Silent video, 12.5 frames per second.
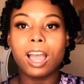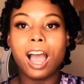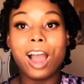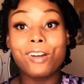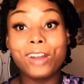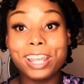
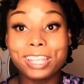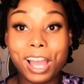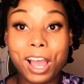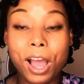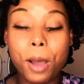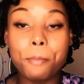All right,
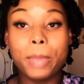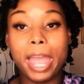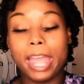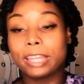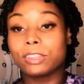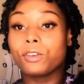y'all, I'm
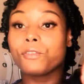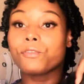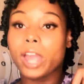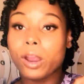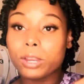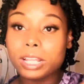back. The
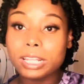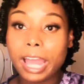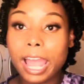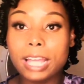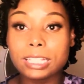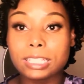very
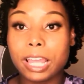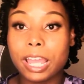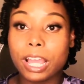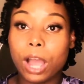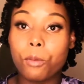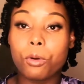last
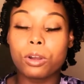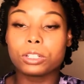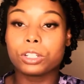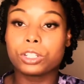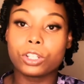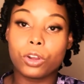thing I wanted
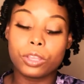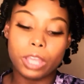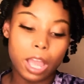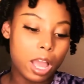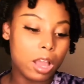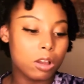to show
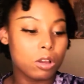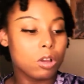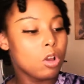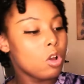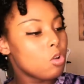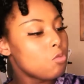y'all
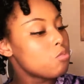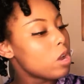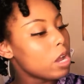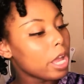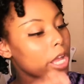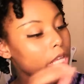
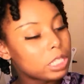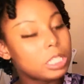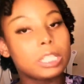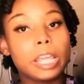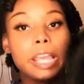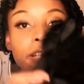was
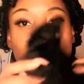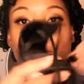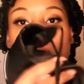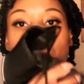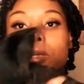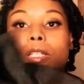this
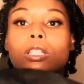baby.